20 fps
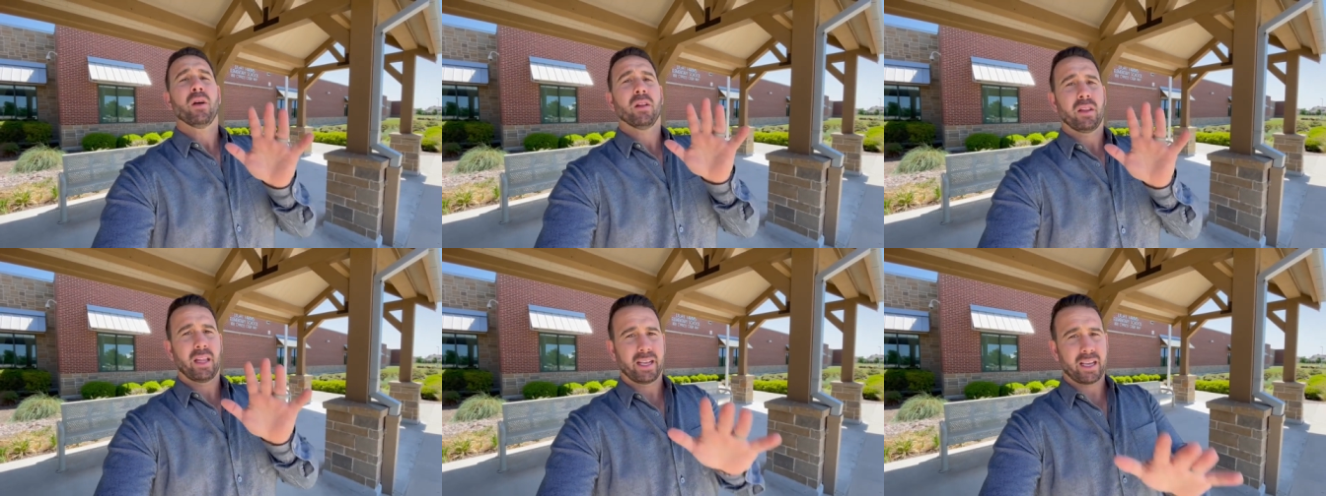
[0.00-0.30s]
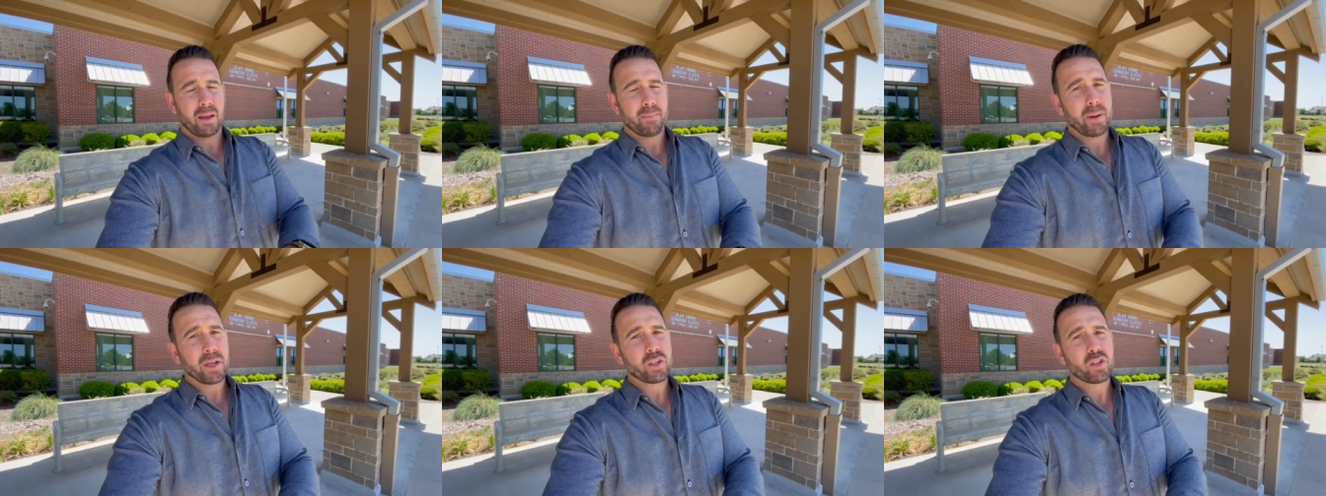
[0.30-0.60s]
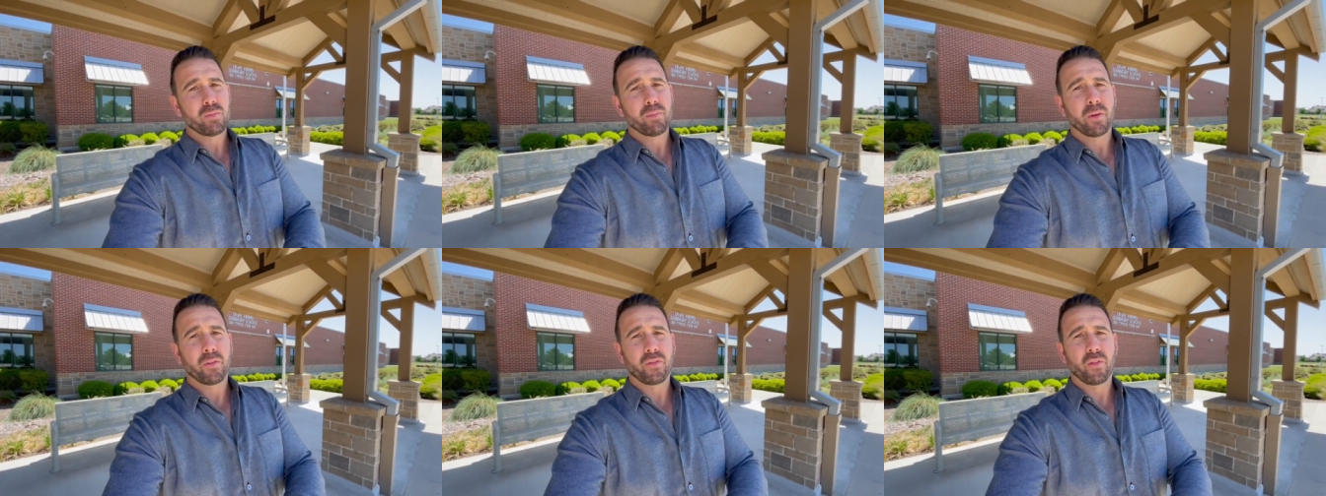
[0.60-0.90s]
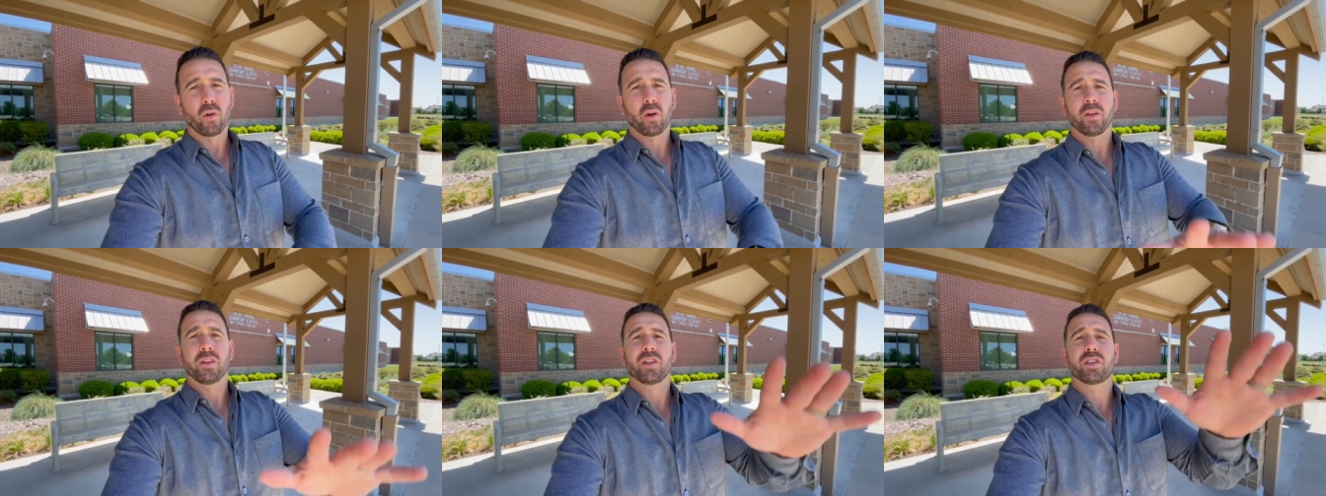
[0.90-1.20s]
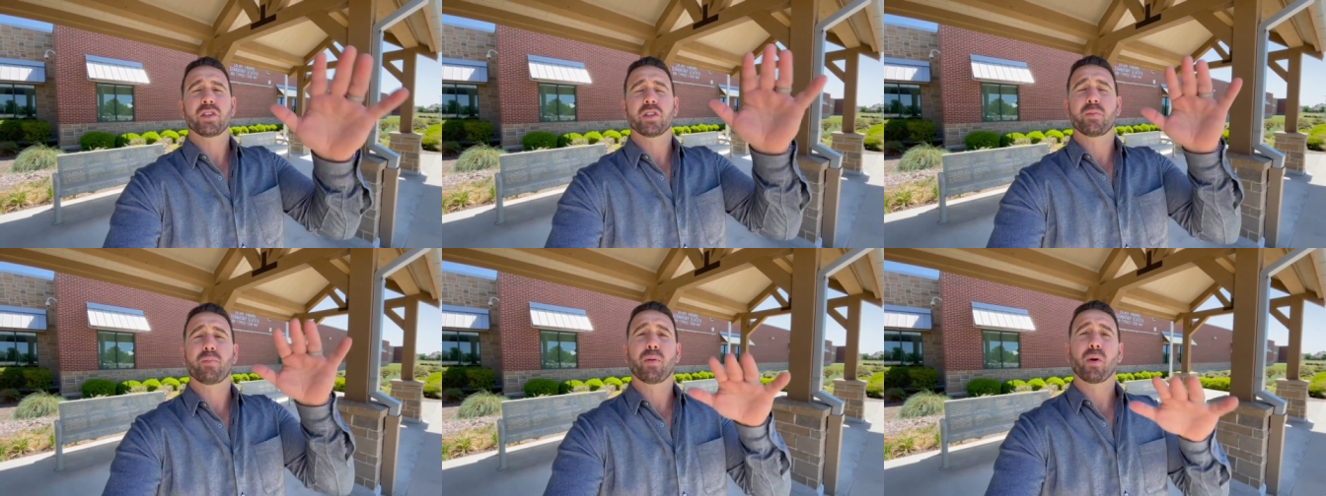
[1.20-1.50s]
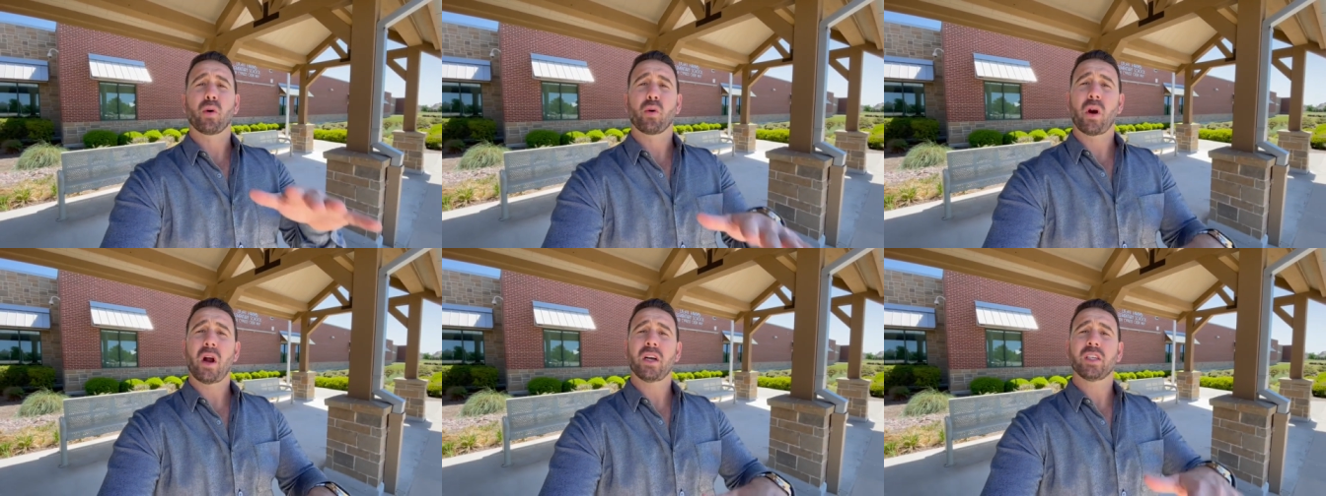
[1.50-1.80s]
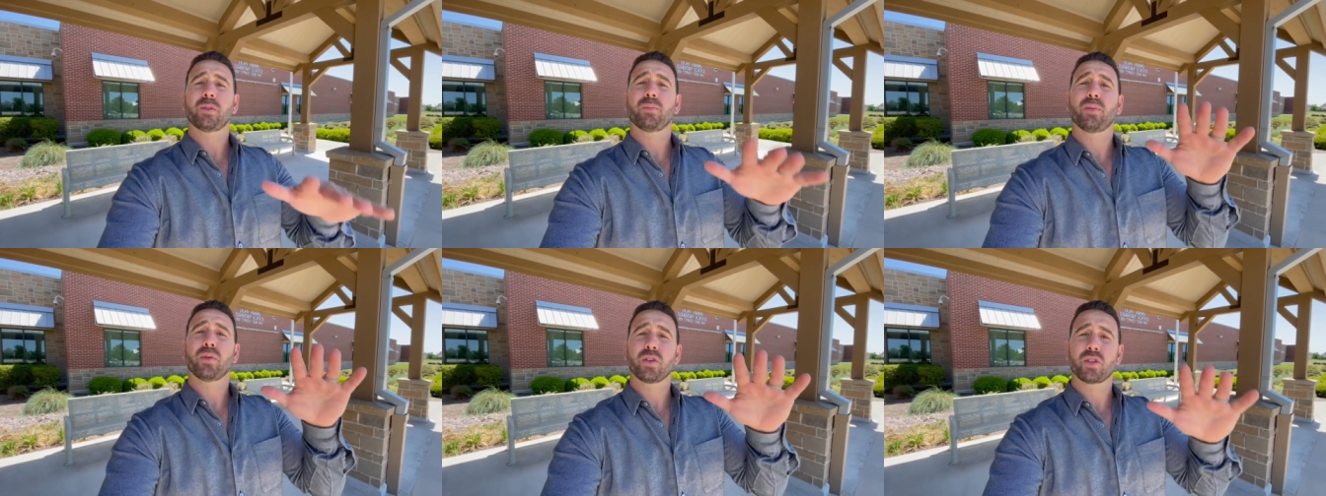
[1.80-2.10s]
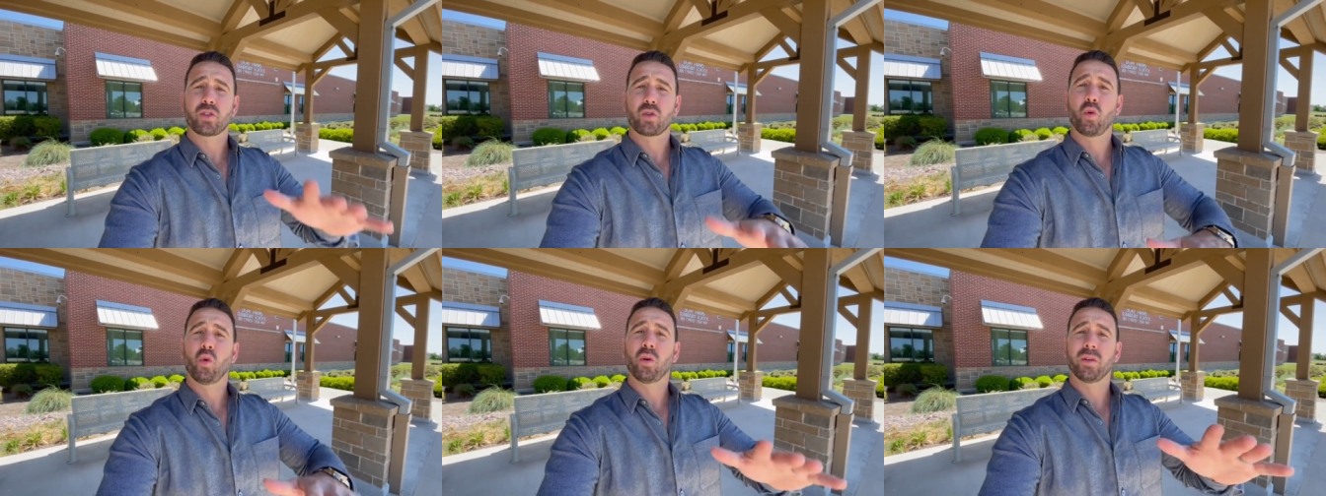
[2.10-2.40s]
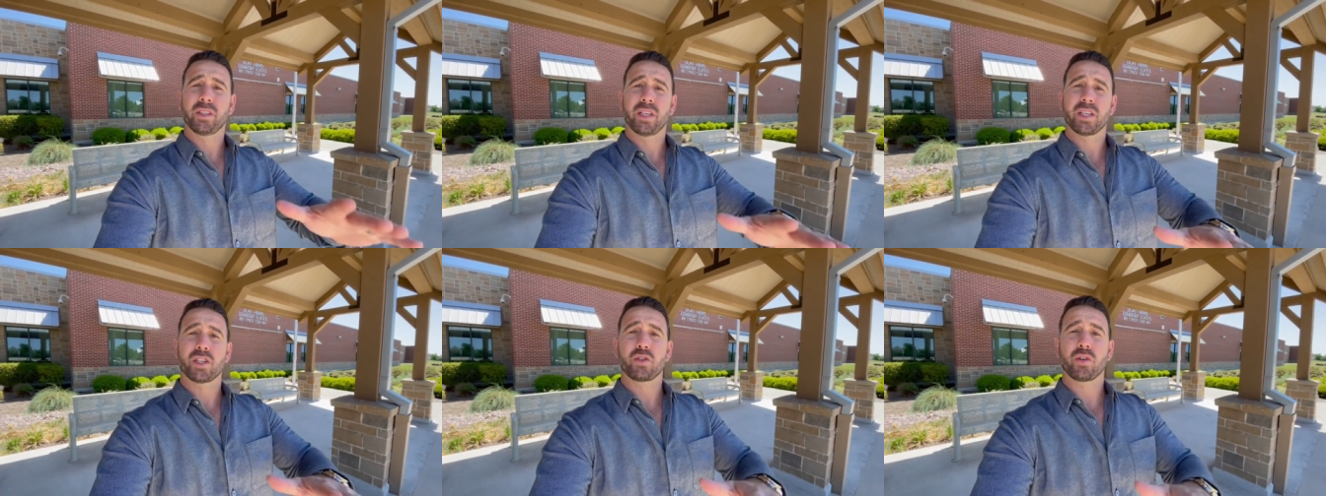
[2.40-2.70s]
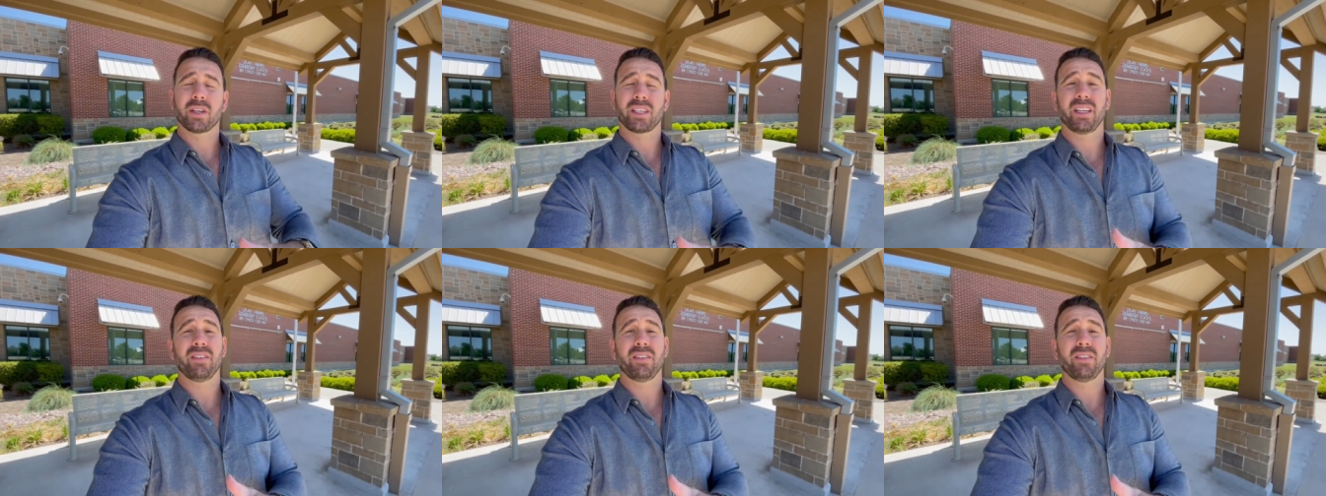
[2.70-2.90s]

Like I mentioned before, this is Prosper School District,